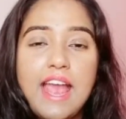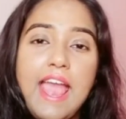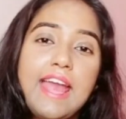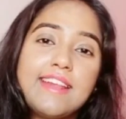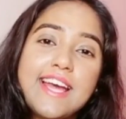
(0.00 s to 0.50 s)

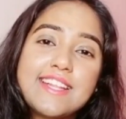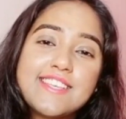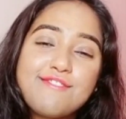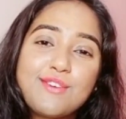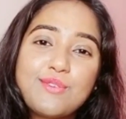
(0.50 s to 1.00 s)
And that's it
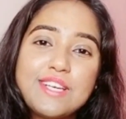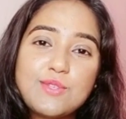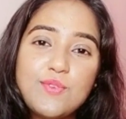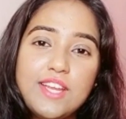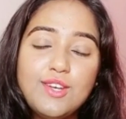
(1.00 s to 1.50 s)
for today's
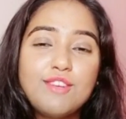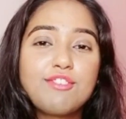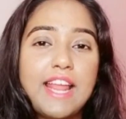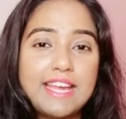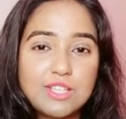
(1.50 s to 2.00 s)
video. If you
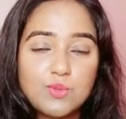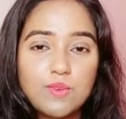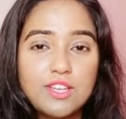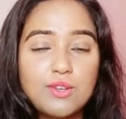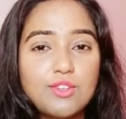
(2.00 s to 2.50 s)
like this
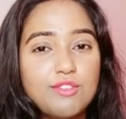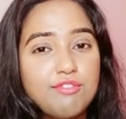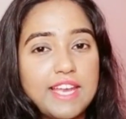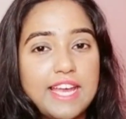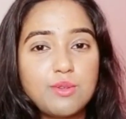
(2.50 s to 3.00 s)
video, don't
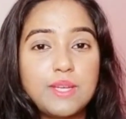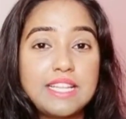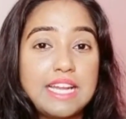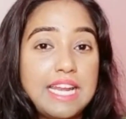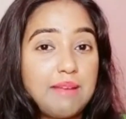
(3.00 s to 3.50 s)
forget to hit that
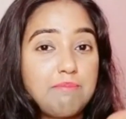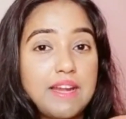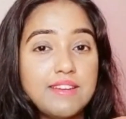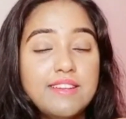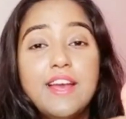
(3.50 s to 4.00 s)
like
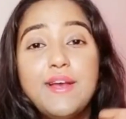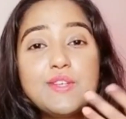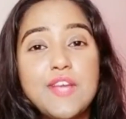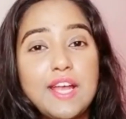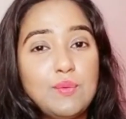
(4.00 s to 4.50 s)
button,
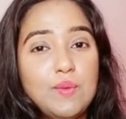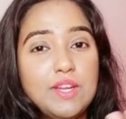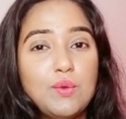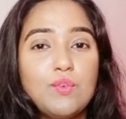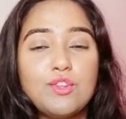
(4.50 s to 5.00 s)
share the video
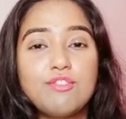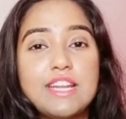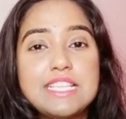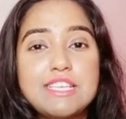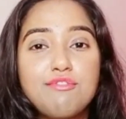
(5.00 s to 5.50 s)
with your friends
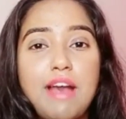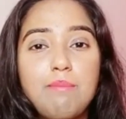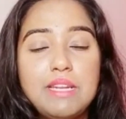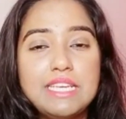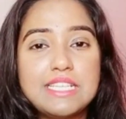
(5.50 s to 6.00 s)
and
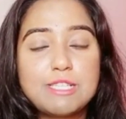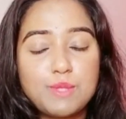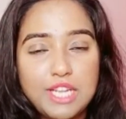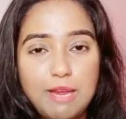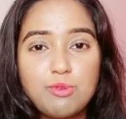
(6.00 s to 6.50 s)
family, and
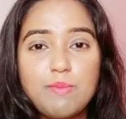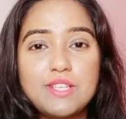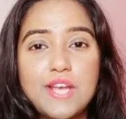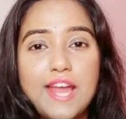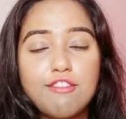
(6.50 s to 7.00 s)
subscribe to my
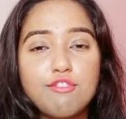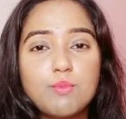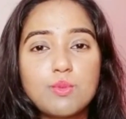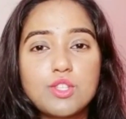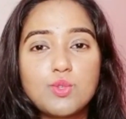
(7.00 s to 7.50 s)
channel for more
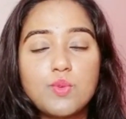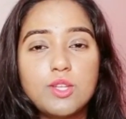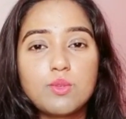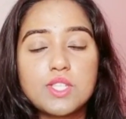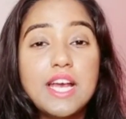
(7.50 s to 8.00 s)
such
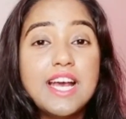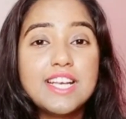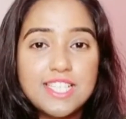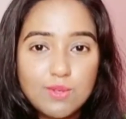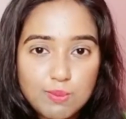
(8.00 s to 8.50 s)
videos. See
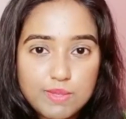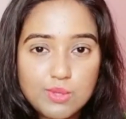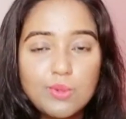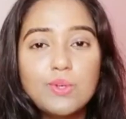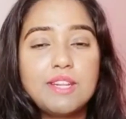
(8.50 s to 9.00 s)
you super
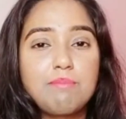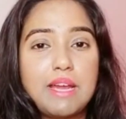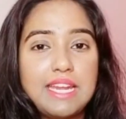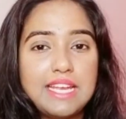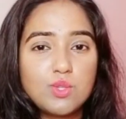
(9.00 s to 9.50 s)
soon in my
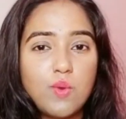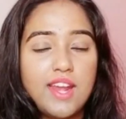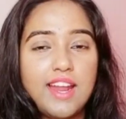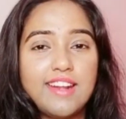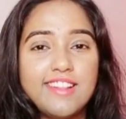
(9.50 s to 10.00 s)
next one.
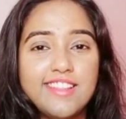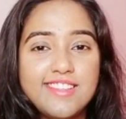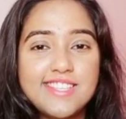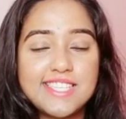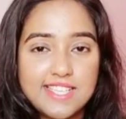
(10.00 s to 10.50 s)
Until then,
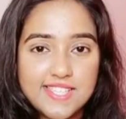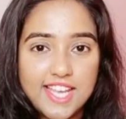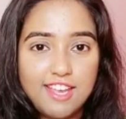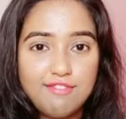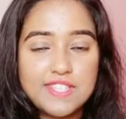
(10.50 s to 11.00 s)
stay
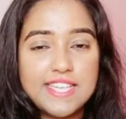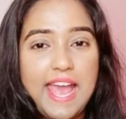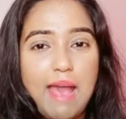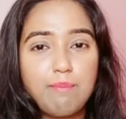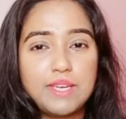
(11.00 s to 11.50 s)
safe, stay
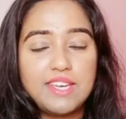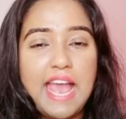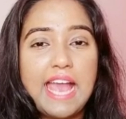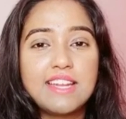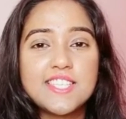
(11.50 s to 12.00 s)
happy,
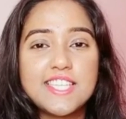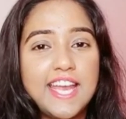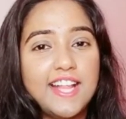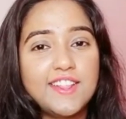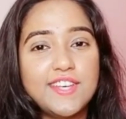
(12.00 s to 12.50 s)
and stay
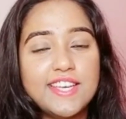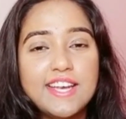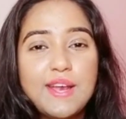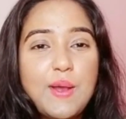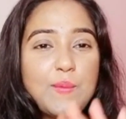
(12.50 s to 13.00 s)
healthy.
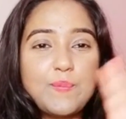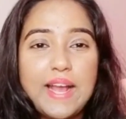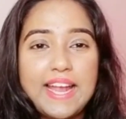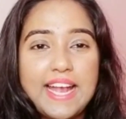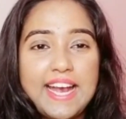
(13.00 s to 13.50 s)
Bye
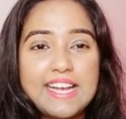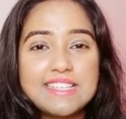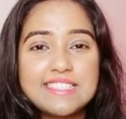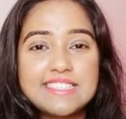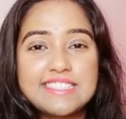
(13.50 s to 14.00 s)

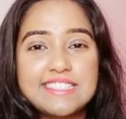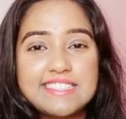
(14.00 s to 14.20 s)
guys.